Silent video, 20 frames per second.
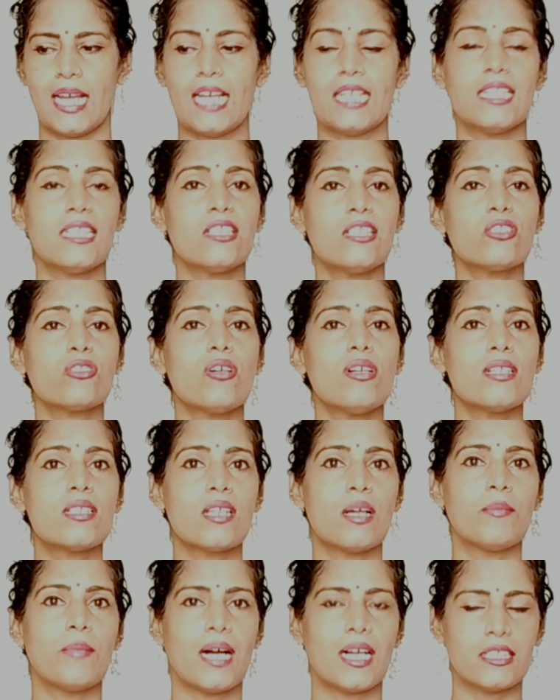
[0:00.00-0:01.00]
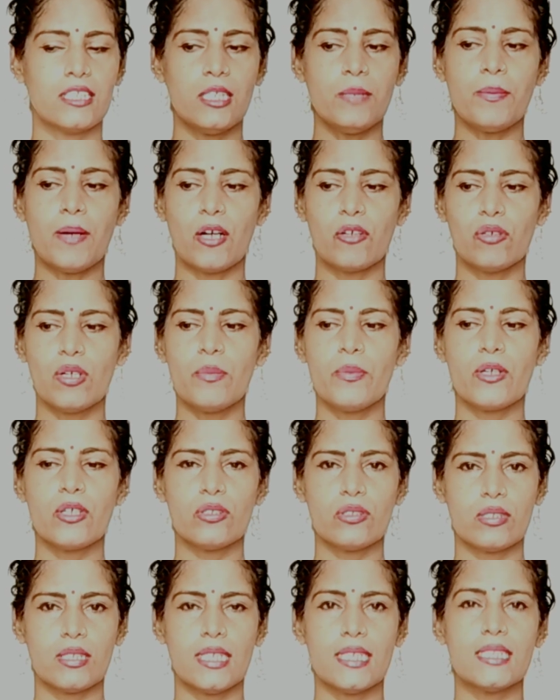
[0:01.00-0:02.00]
and it is called samadhi powder
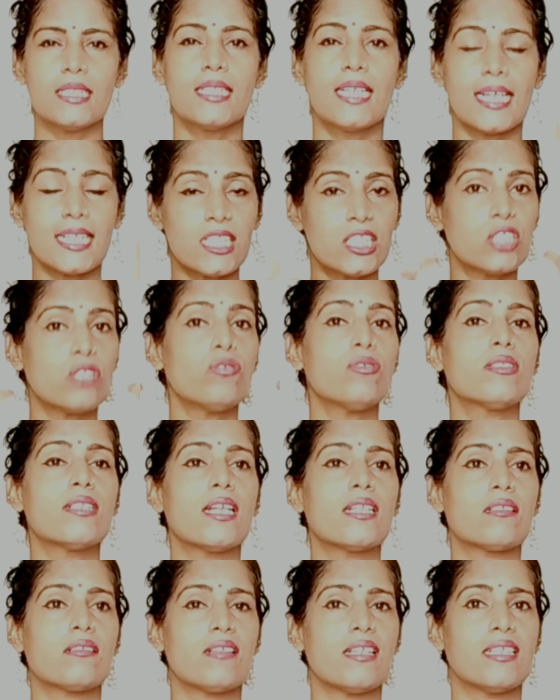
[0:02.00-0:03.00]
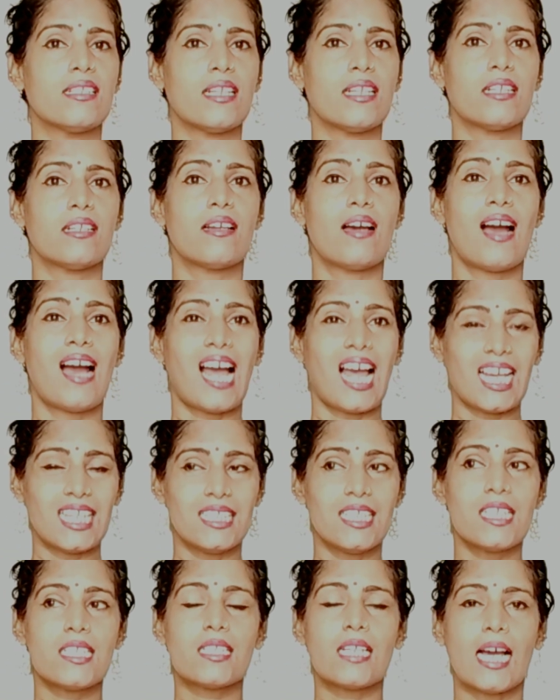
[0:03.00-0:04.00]
because it gets you in that
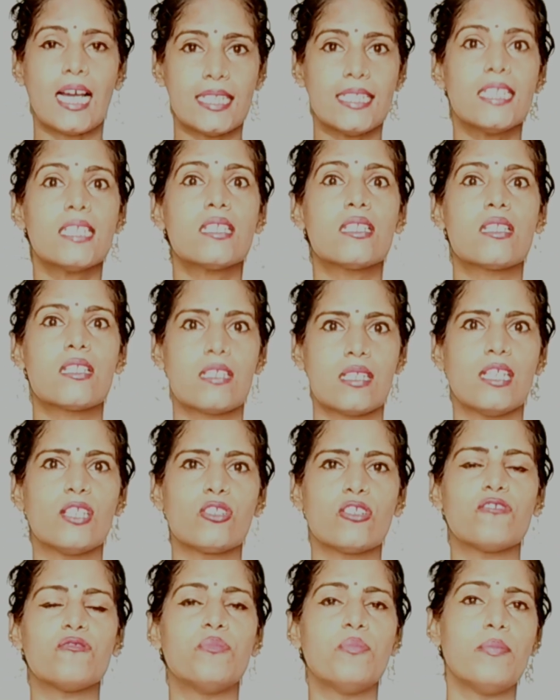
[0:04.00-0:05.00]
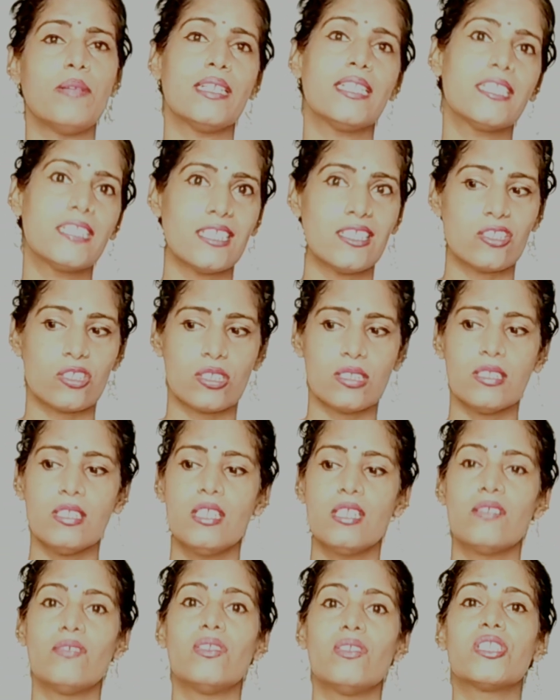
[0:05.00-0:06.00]
highest state of meditation,
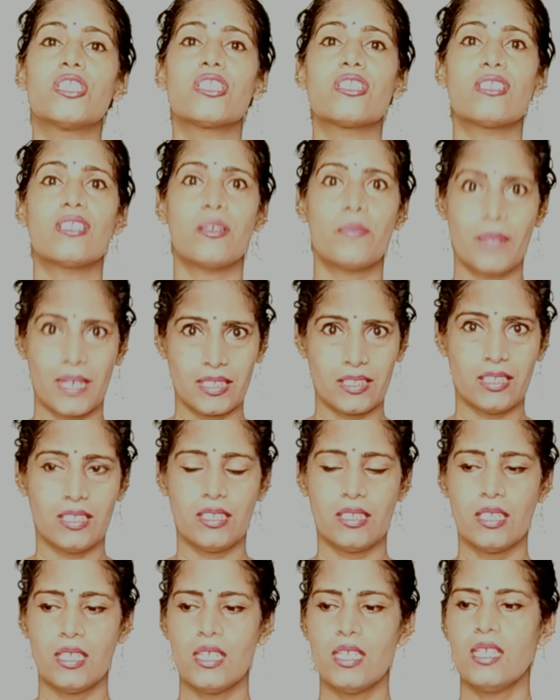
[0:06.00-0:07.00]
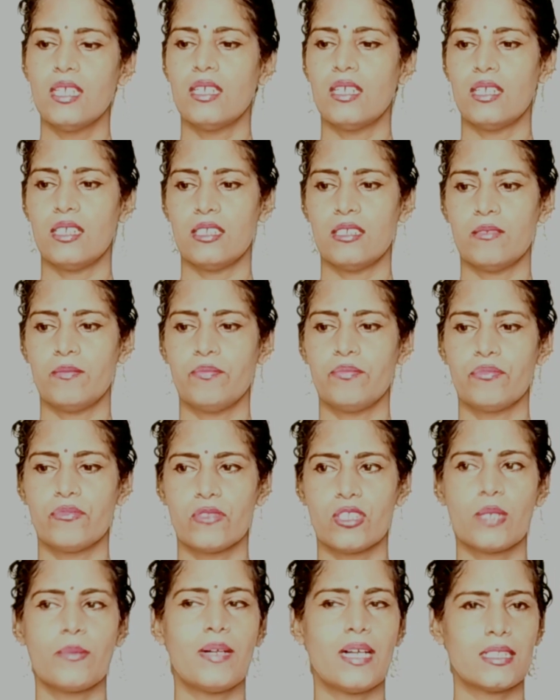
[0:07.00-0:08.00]
which is samadhi.
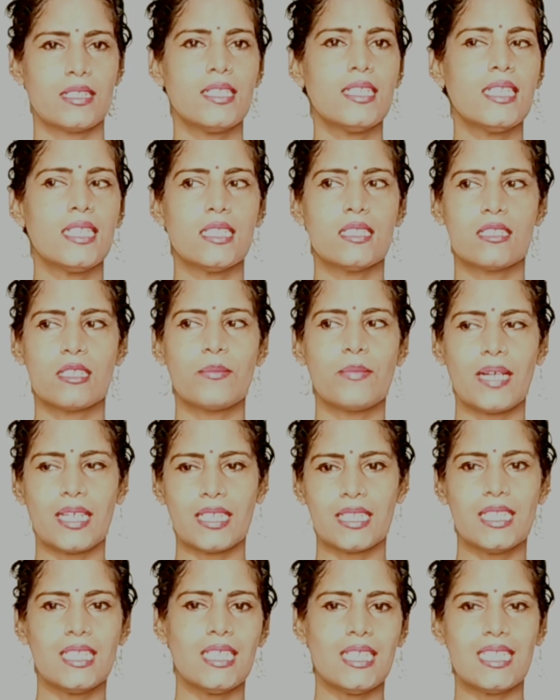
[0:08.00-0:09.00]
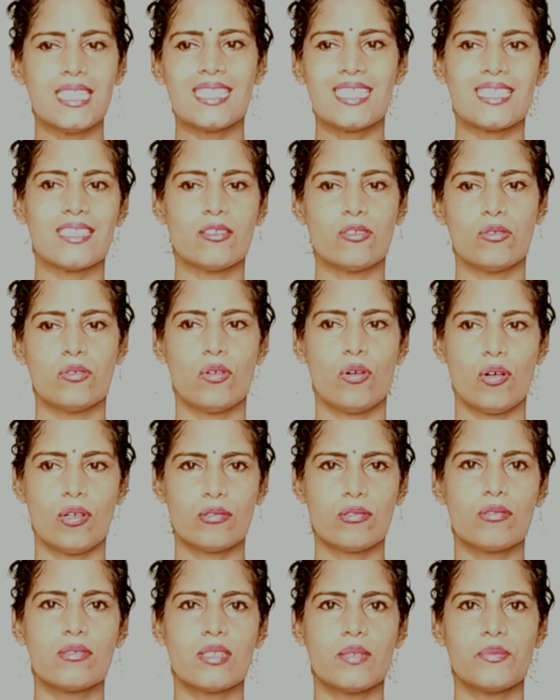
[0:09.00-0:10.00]
Samadhi is
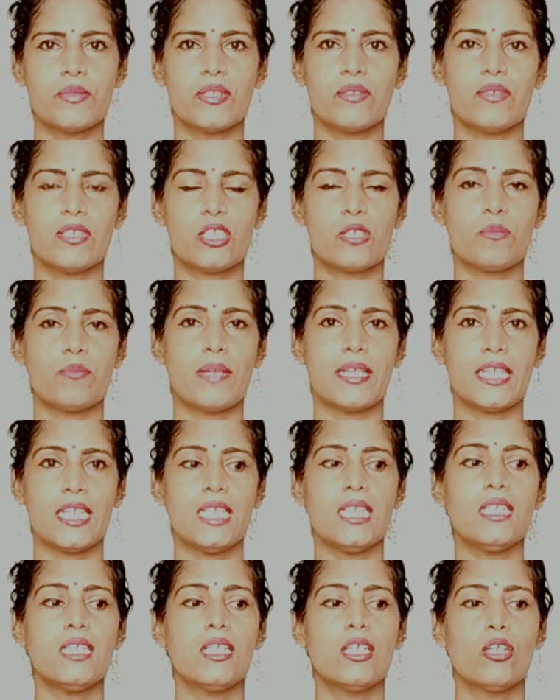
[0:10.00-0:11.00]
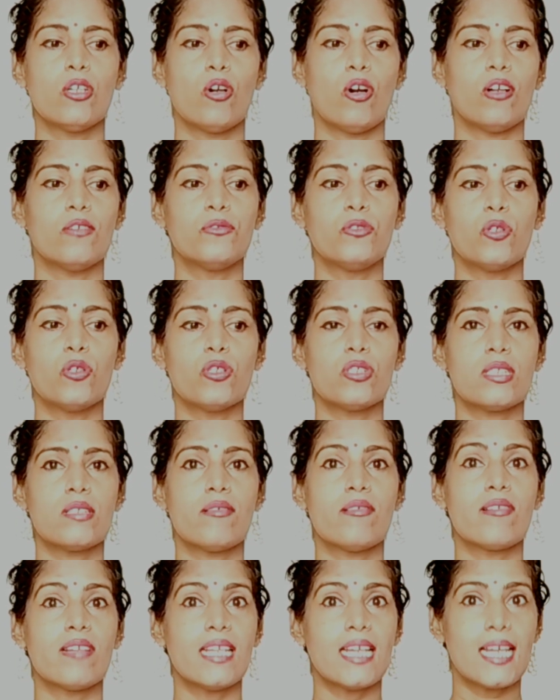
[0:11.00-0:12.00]
also something which many of those
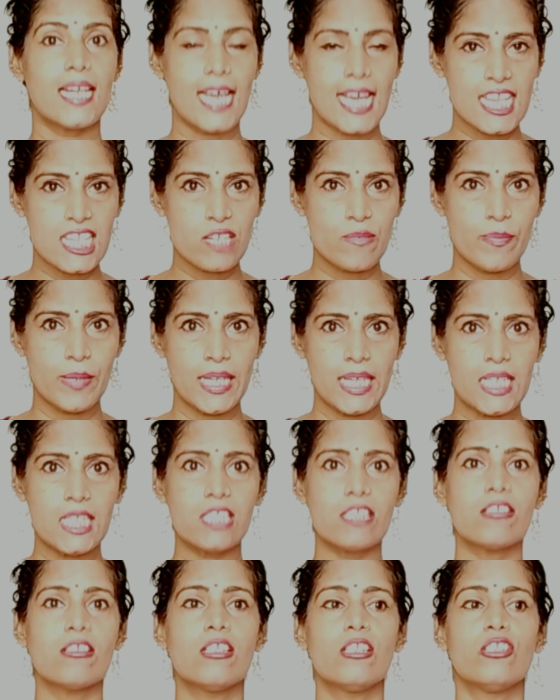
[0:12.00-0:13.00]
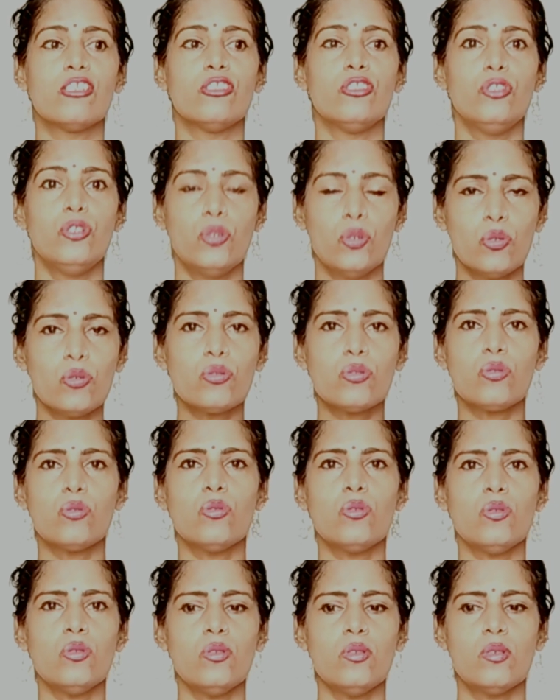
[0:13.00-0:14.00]
realized beings used
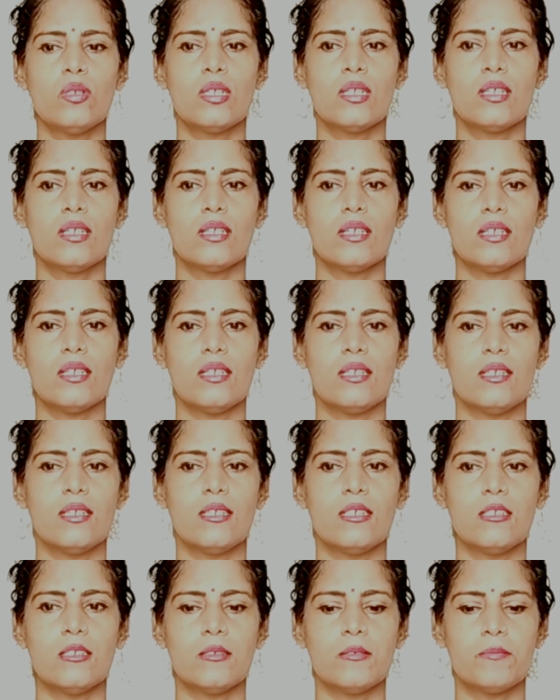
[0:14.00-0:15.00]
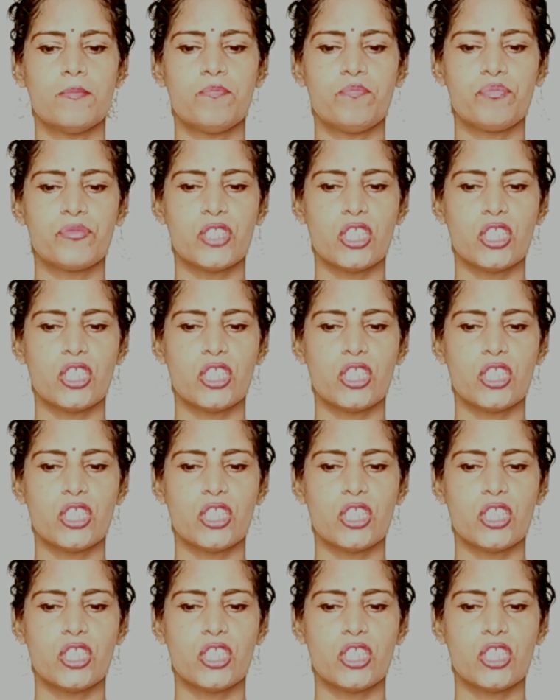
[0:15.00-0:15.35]
to do